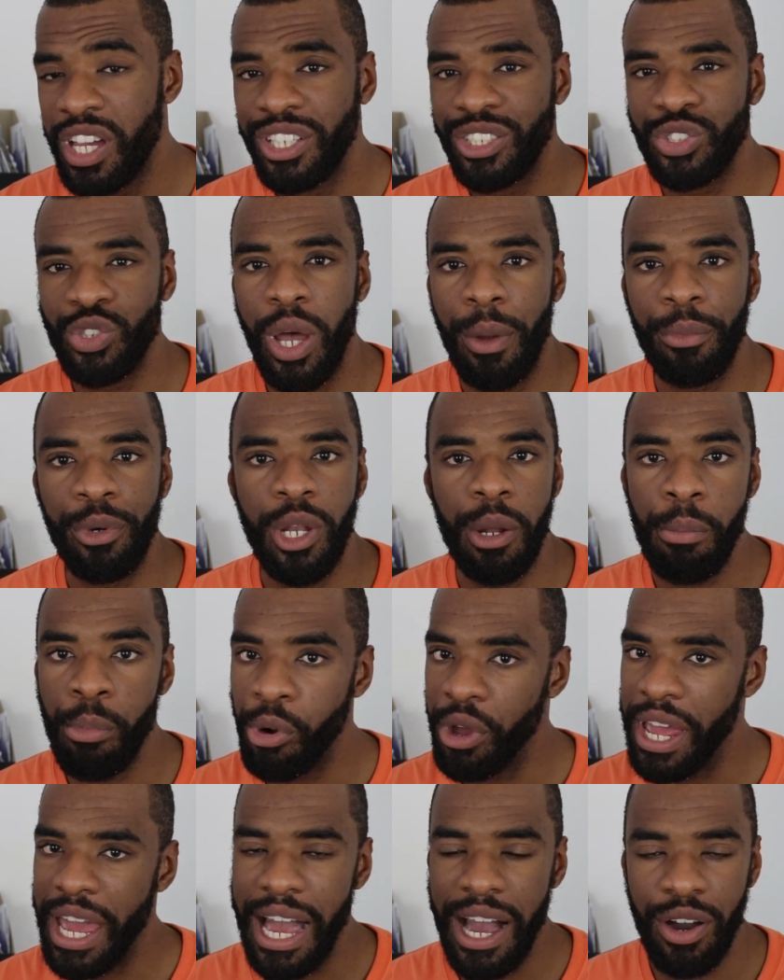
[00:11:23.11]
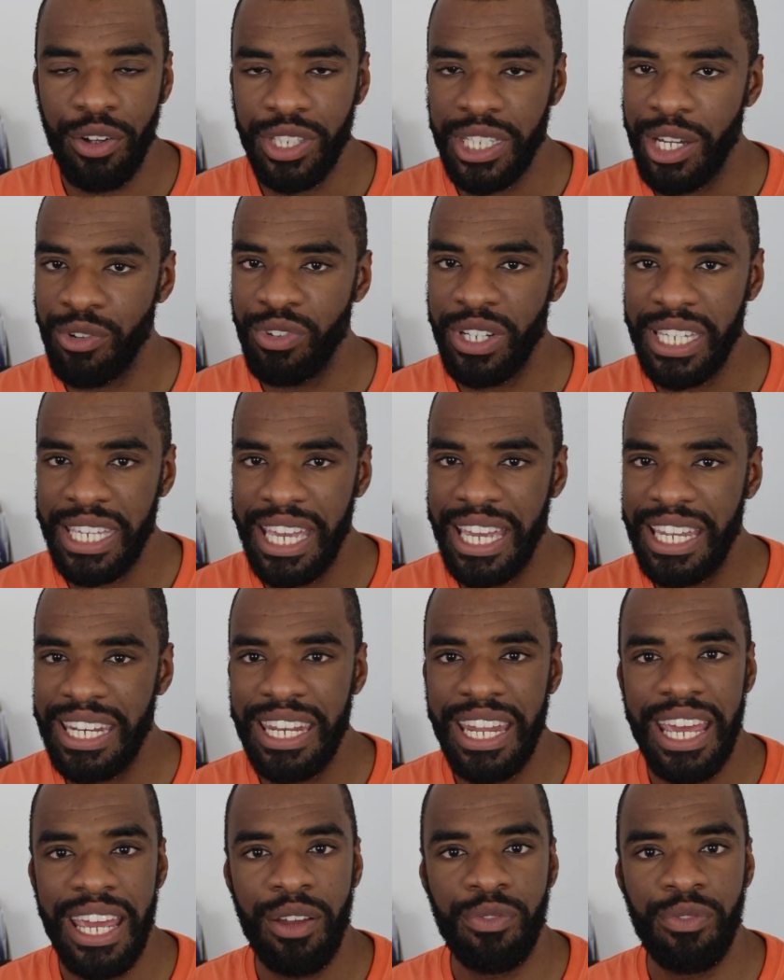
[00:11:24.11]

so I'm going to put it out there again.